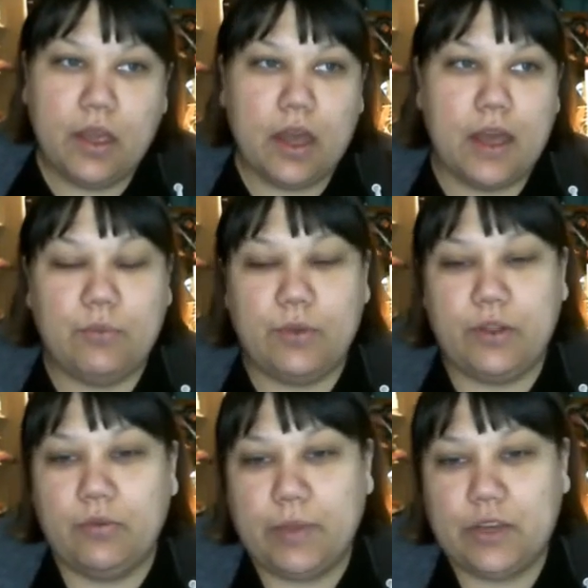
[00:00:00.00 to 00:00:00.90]
I
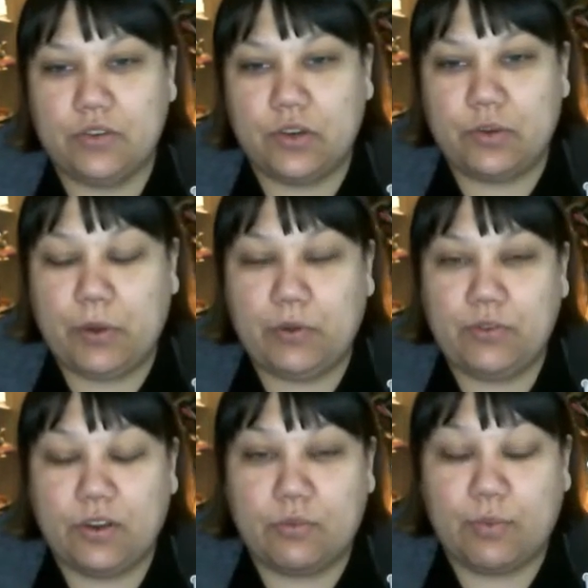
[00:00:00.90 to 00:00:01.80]
will make sure to post
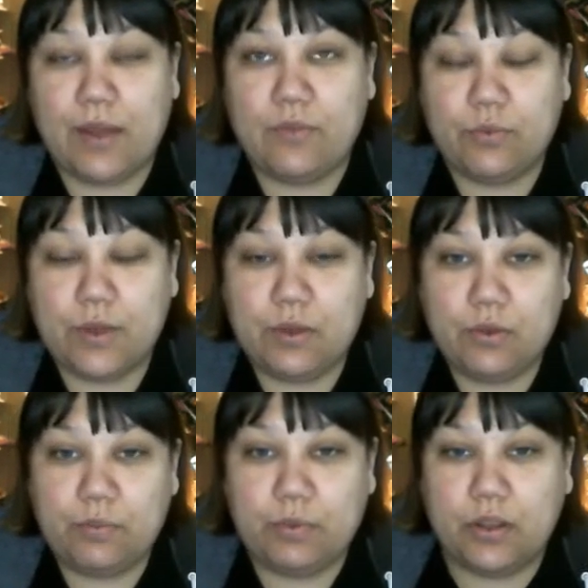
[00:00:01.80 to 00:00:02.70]
it on the Ravelry
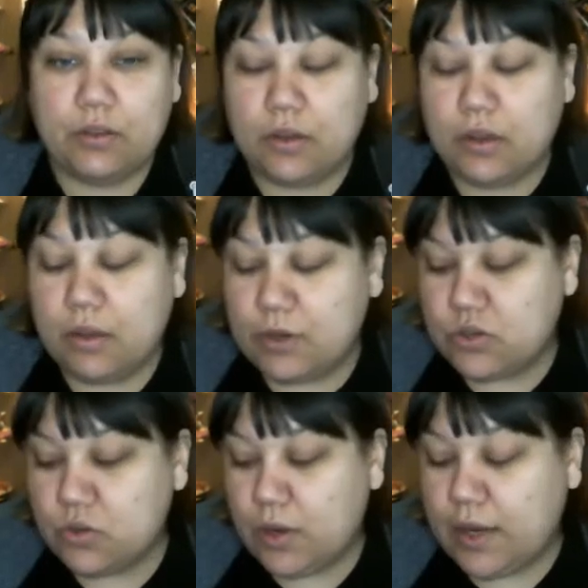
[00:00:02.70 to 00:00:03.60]
group where you can come and
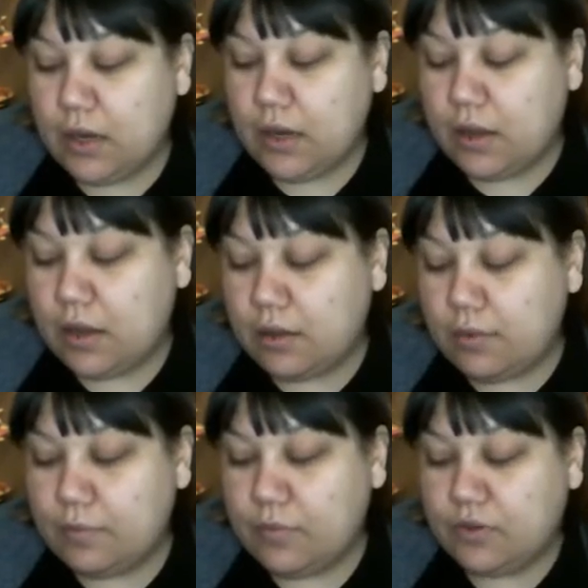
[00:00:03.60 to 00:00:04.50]
join.
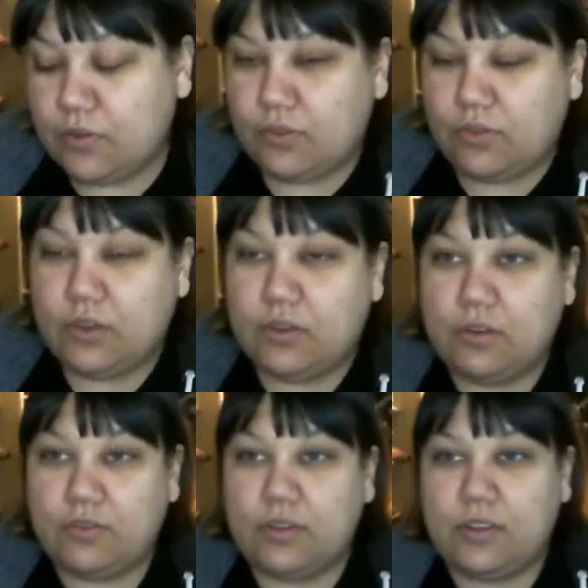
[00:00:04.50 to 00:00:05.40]
There's also, you can
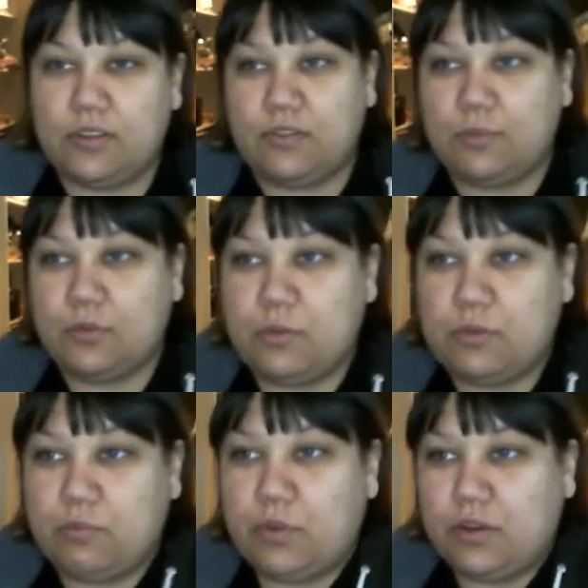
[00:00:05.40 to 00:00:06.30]
also hit the
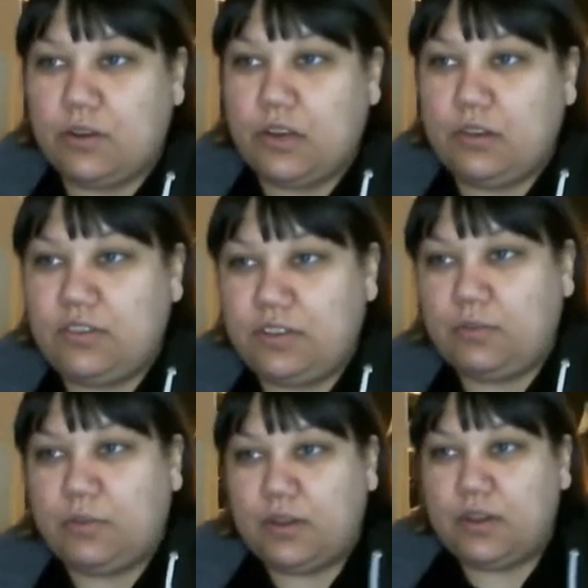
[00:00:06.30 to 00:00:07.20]
subscription button on
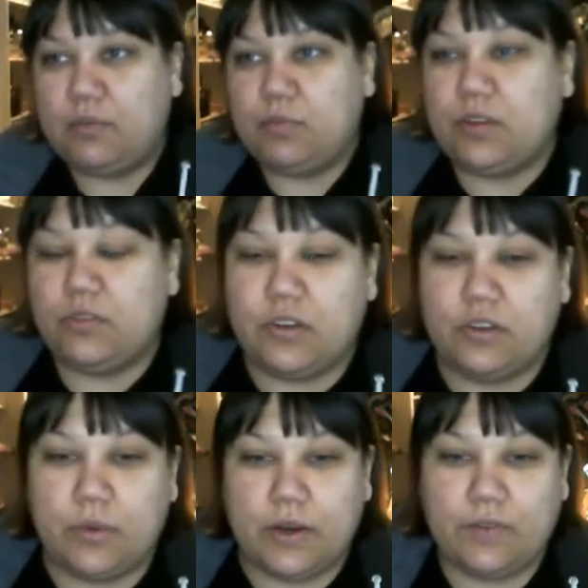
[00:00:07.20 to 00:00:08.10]
YouTube and be
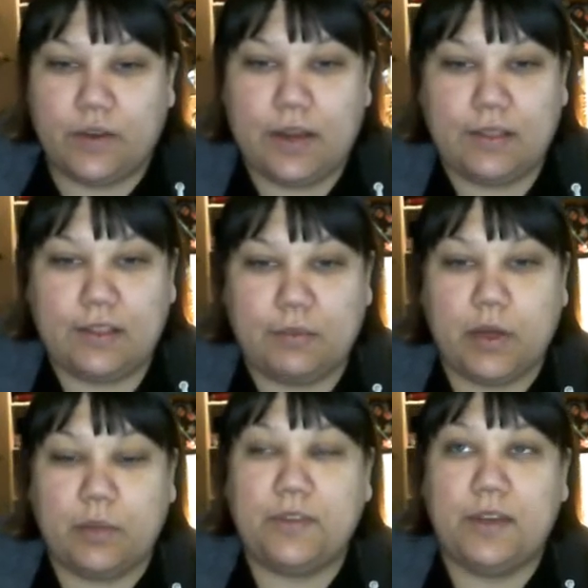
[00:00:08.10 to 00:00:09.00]
alerted whenever anything
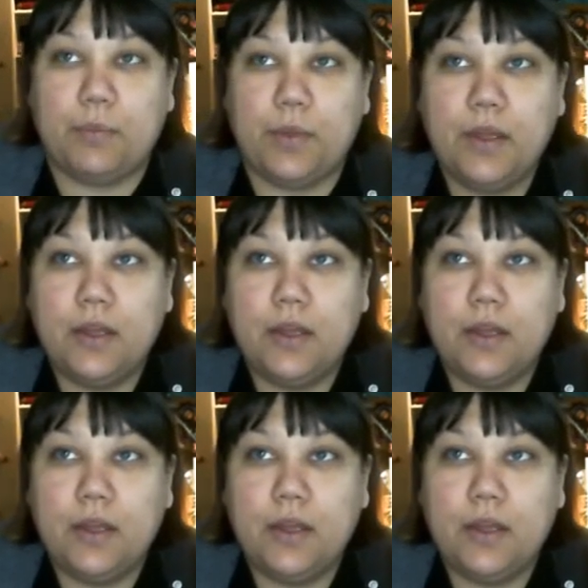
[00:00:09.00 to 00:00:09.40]
pops up.